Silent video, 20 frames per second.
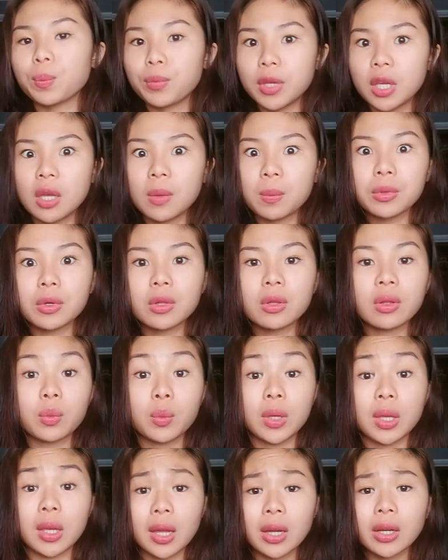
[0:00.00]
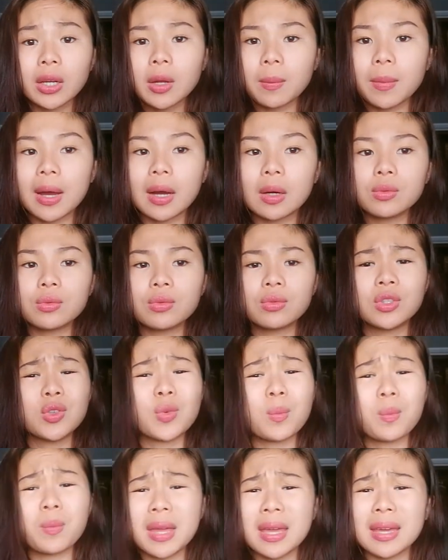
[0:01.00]
you know, the people that we care
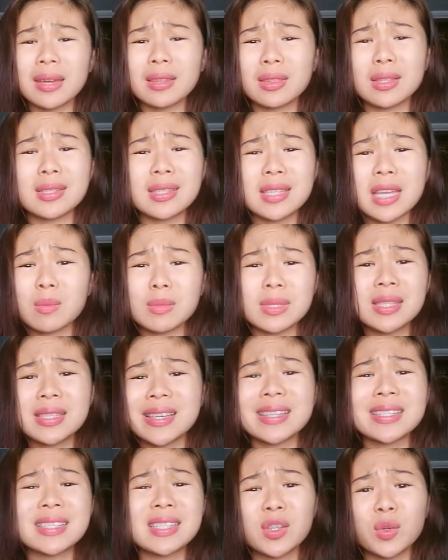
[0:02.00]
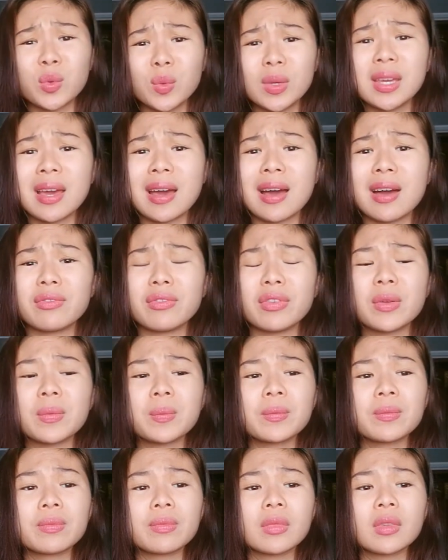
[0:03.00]
about don't make the same mistakes that we
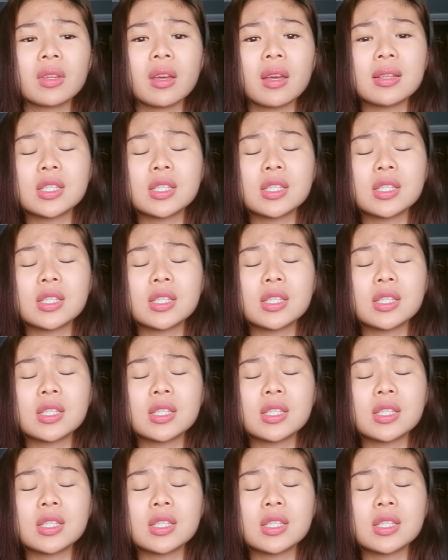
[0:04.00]
have.